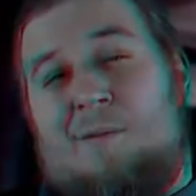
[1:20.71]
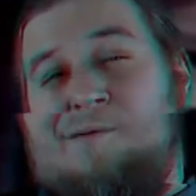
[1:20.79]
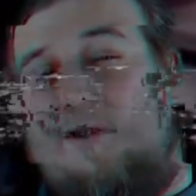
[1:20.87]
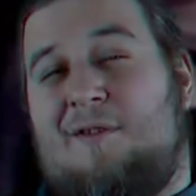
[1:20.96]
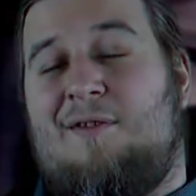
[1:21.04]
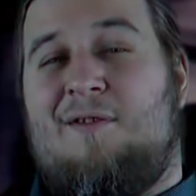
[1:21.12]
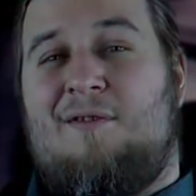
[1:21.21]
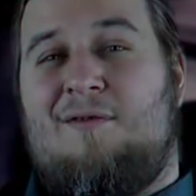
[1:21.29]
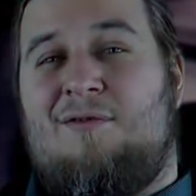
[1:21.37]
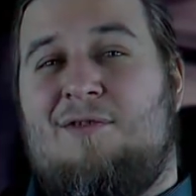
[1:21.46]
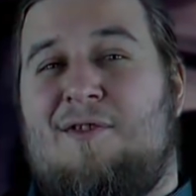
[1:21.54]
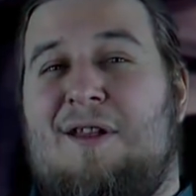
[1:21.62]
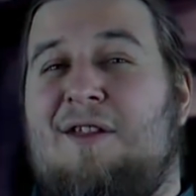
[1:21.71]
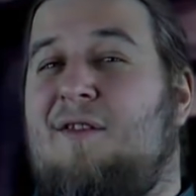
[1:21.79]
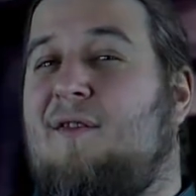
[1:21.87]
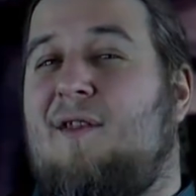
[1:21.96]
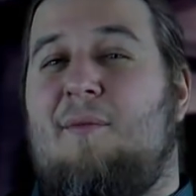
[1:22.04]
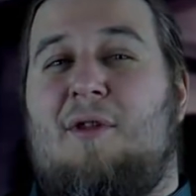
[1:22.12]
obvious, just
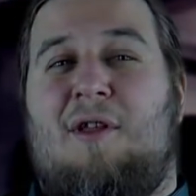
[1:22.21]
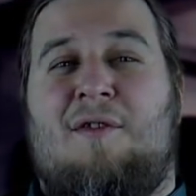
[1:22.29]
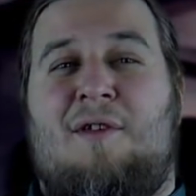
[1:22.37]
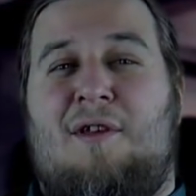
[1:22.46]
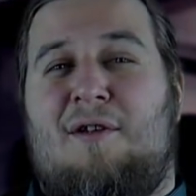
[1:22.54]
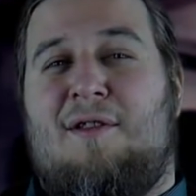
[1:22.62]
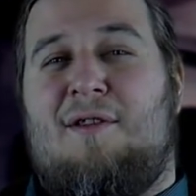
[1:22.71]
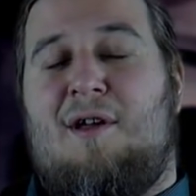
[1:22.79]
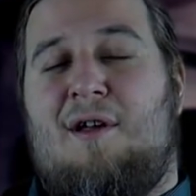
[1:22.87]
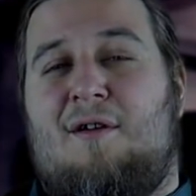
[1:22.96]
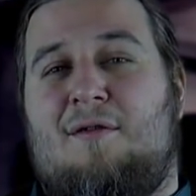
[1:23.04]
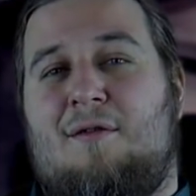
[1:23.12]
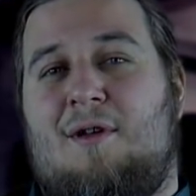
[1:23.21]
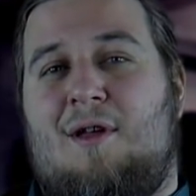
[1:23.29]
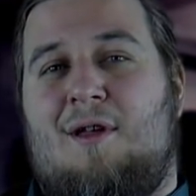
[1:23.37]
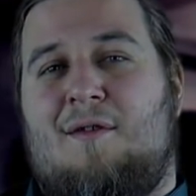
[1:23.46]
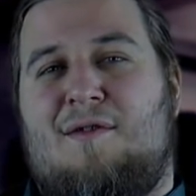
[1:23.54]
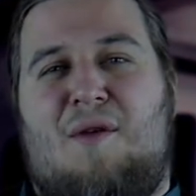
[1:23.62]
little symbolics here and there,
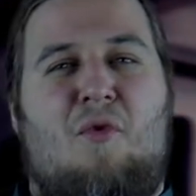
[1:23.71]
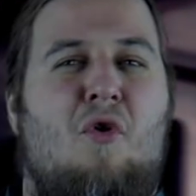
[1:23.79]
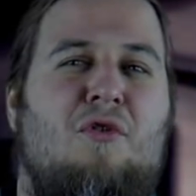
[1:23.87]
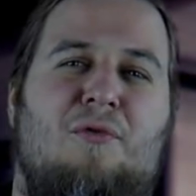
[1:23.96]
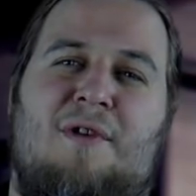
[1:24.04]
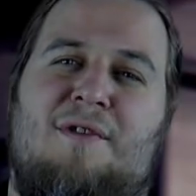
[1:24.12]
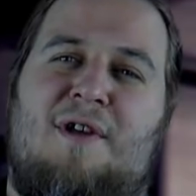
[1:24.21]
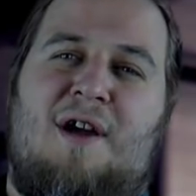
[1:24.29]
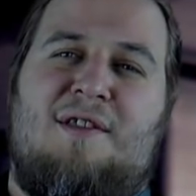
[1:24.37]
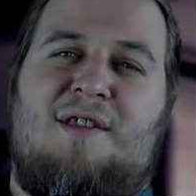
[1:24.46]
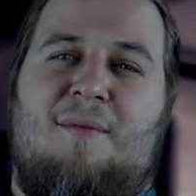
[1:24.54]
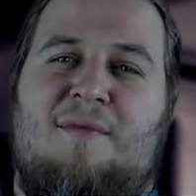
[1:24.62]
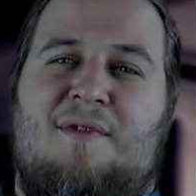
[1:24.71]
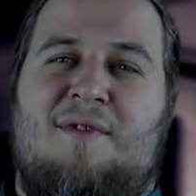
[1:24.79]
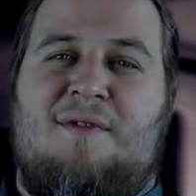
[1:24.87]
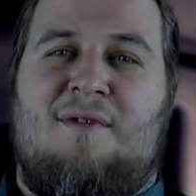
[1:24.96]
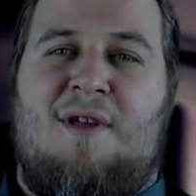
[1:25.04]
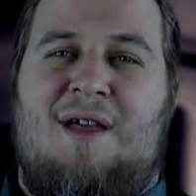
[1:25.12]
some occurrent
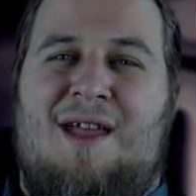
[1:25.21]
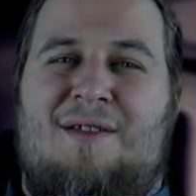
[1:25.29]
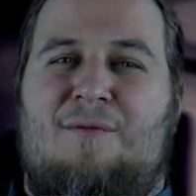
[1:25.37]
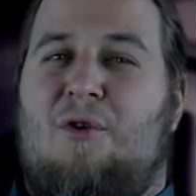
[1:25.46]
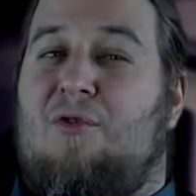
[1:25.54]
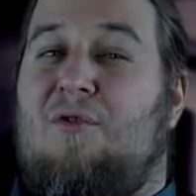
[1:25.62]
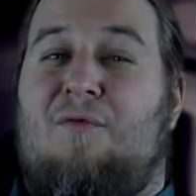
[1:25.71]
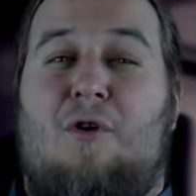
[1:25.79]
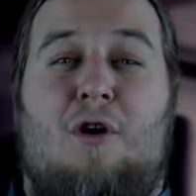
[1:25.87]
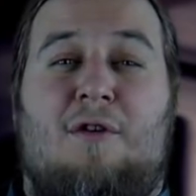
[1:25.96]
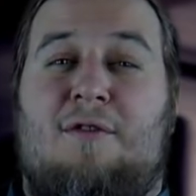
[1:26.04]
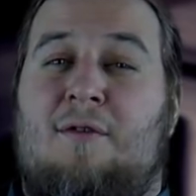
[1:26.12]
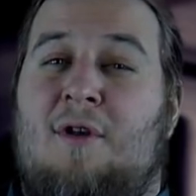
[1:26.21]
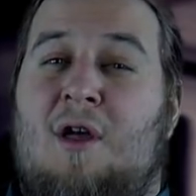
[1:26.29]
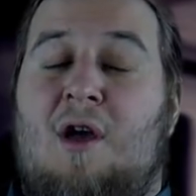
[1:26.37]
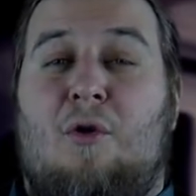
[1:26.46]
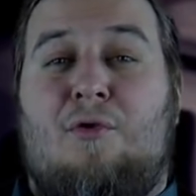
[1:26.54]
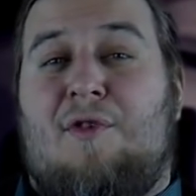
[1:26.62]
items, works of art,
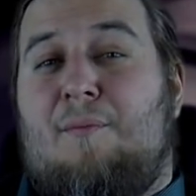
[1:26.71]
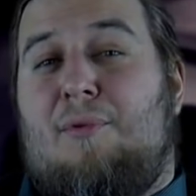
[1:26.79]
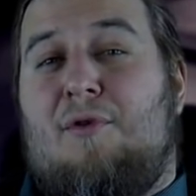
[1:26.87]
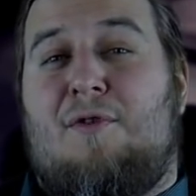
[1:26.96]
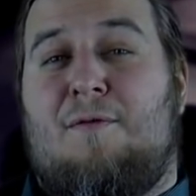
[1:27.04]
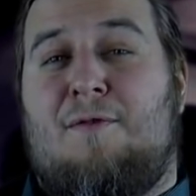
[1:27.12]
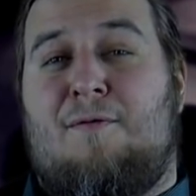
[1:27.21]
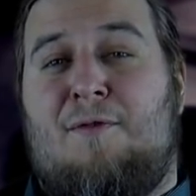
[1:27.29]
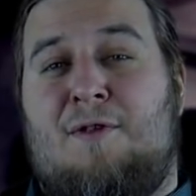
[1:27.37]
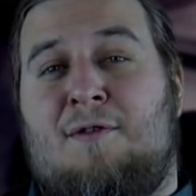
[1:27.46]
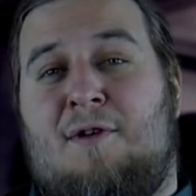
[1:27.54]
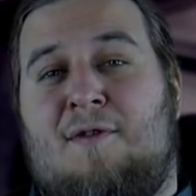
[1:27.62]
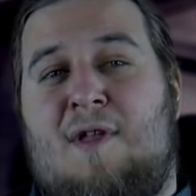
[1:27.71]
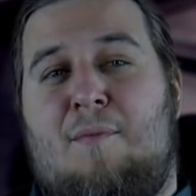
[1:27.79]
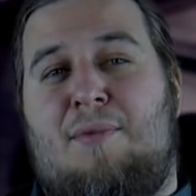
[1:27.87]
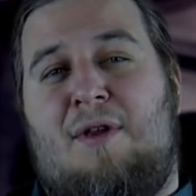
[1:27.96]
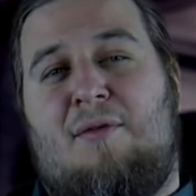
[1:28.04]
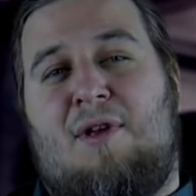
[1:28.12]
or some persons of interest
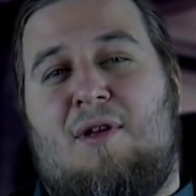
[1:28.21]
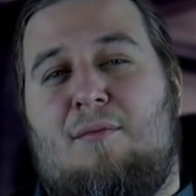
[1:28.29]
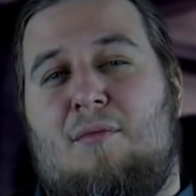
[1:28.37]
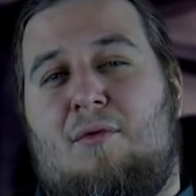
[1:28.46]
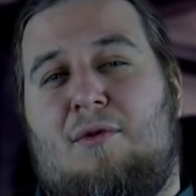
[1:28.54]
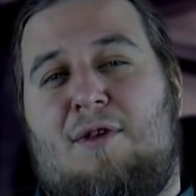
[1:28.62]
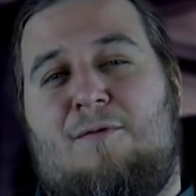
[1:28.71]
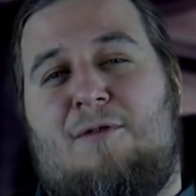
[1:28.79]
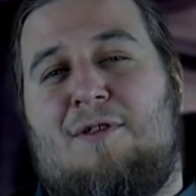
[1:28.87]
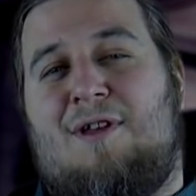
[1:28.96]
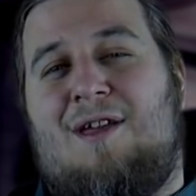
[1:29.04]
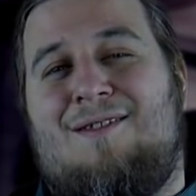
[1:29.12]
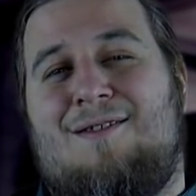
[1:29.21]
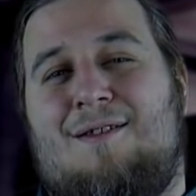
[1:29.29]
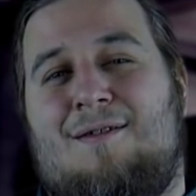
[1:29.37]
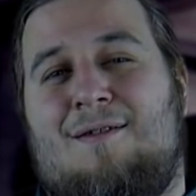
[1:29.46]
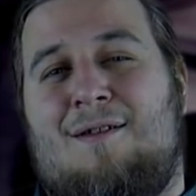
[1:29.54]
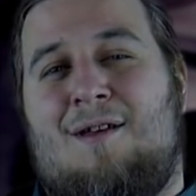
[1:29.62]
appearing in more different
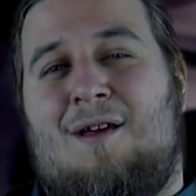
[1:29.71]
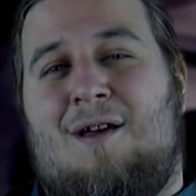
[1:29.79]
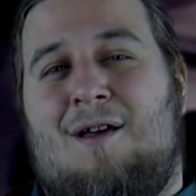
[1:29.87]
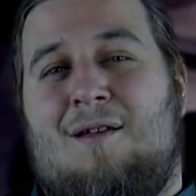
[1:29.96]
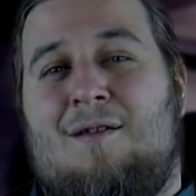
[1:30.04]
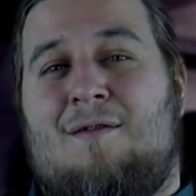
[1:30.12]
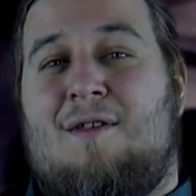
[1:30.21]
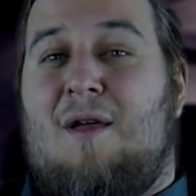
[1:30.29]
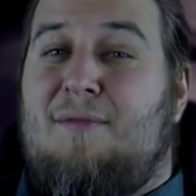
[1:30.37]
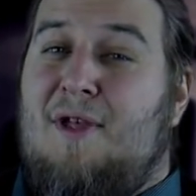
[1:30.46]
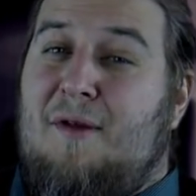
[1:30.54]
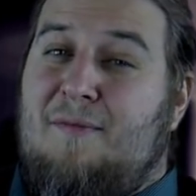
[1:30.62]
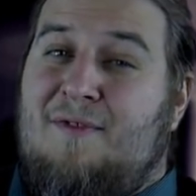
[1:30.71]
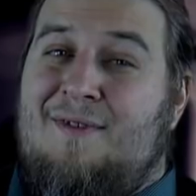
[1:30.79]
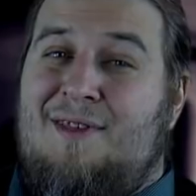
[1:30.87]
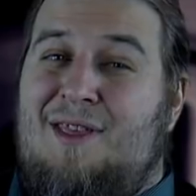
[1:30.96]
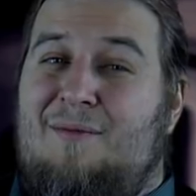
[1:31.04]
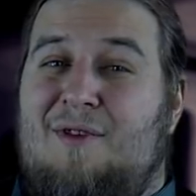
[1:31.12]
cases, sometimes
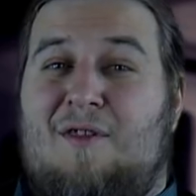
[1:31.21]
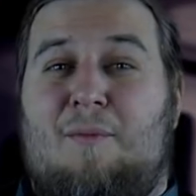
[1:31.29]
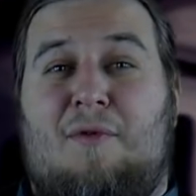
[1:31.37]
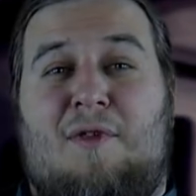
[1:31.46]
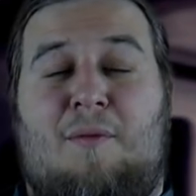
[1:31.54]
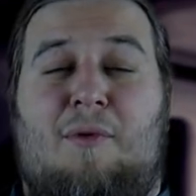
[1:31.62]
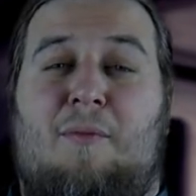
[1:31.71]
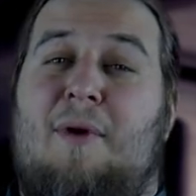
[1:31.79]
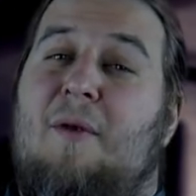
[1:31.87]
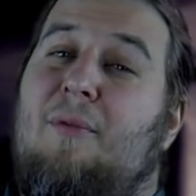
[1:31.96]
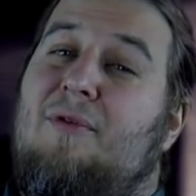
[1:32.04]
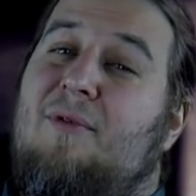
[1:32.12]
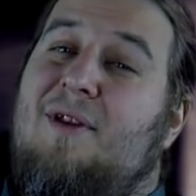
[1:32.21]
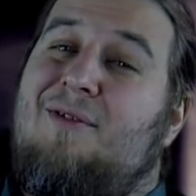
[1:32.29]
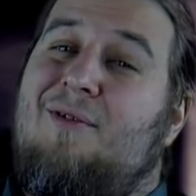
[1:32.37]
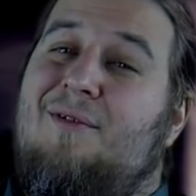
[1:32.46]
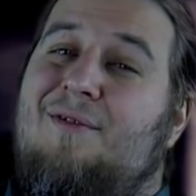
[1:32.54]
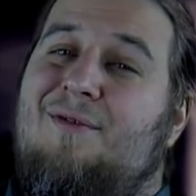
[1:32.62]
even as possible
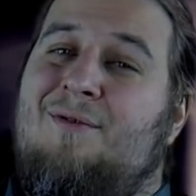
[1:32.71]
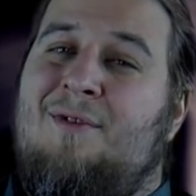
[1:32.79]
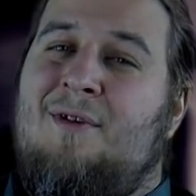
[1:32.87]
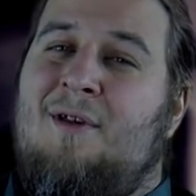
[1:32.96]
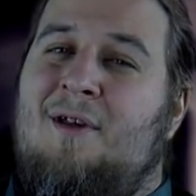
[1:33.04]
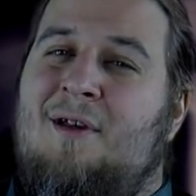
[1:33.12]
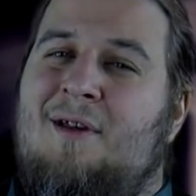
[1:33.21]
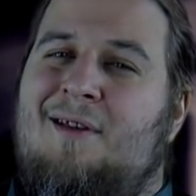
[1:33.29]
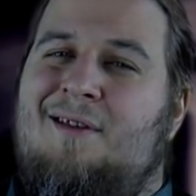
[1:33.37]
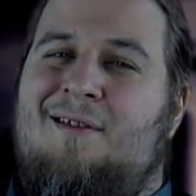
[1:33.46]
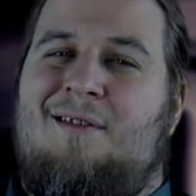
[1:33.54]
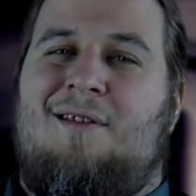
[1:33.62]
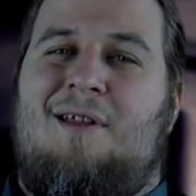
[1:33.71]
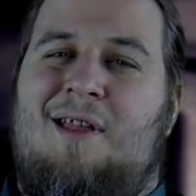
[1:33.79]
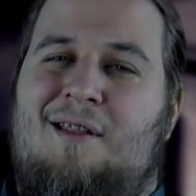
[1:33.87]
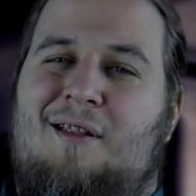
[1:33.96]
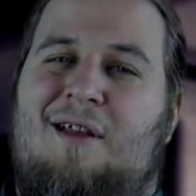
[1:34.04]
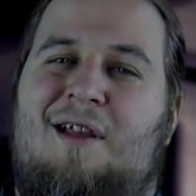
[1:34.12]
perpetrators,
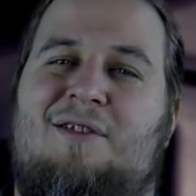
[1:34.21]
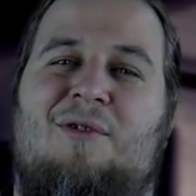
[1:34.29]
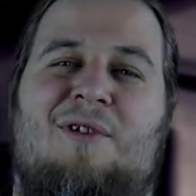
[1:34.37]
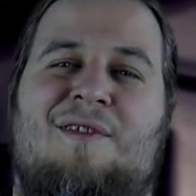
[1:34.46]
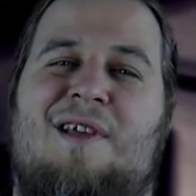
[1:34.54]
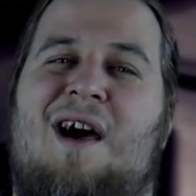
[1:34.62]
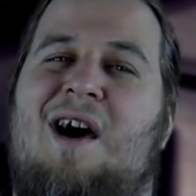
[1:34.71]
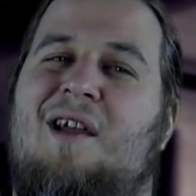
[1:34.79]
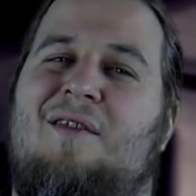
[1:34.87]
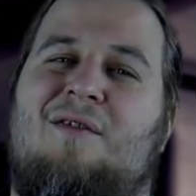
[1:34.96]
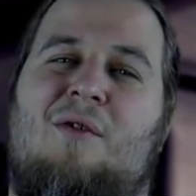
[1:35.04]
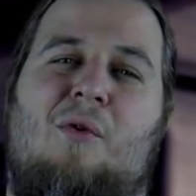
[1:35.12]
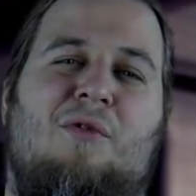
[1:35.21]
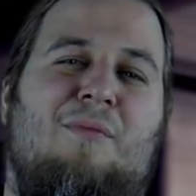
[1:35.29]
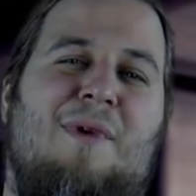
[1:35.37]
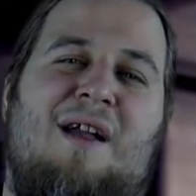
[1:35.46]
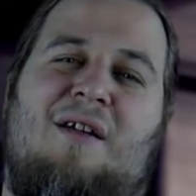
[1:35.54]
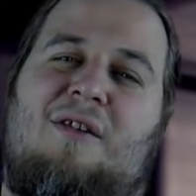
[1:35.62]
and later as ice-cold
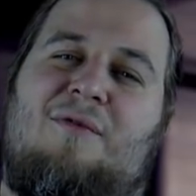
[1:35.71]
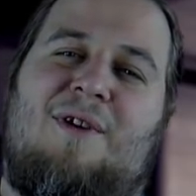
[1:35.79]
mangled